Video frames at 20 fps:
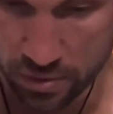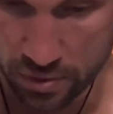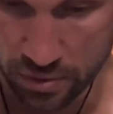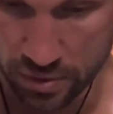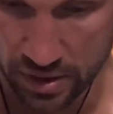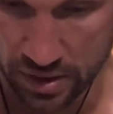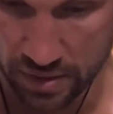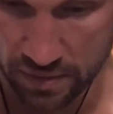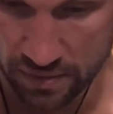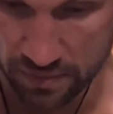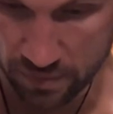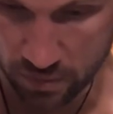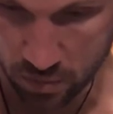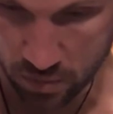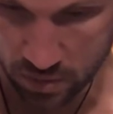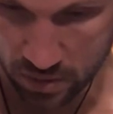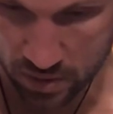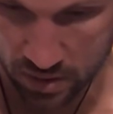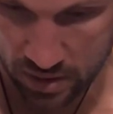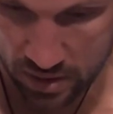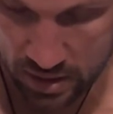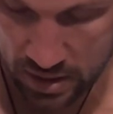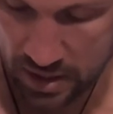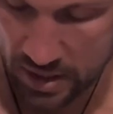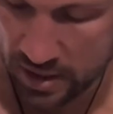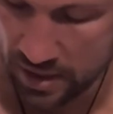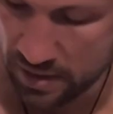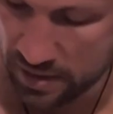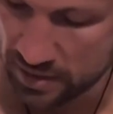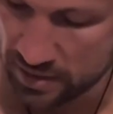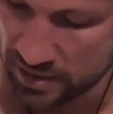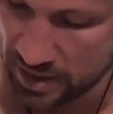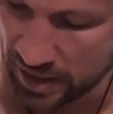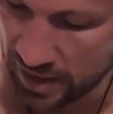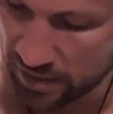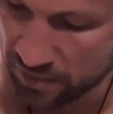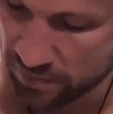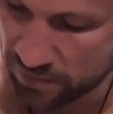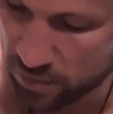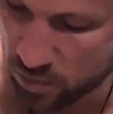3, 4.
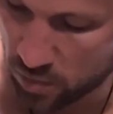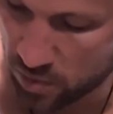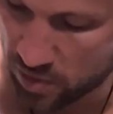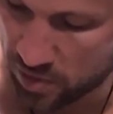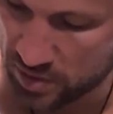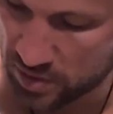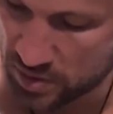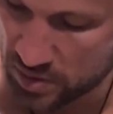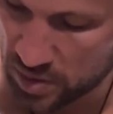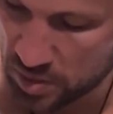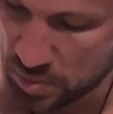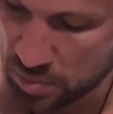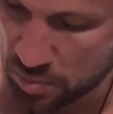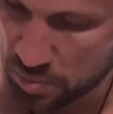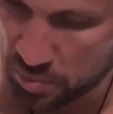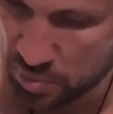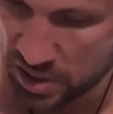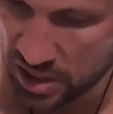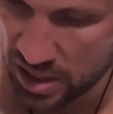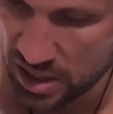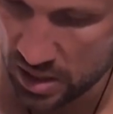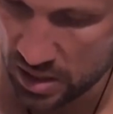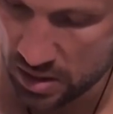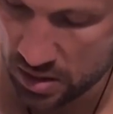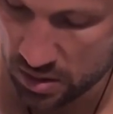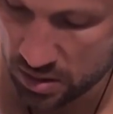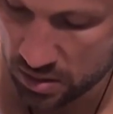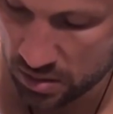Second 4 is B,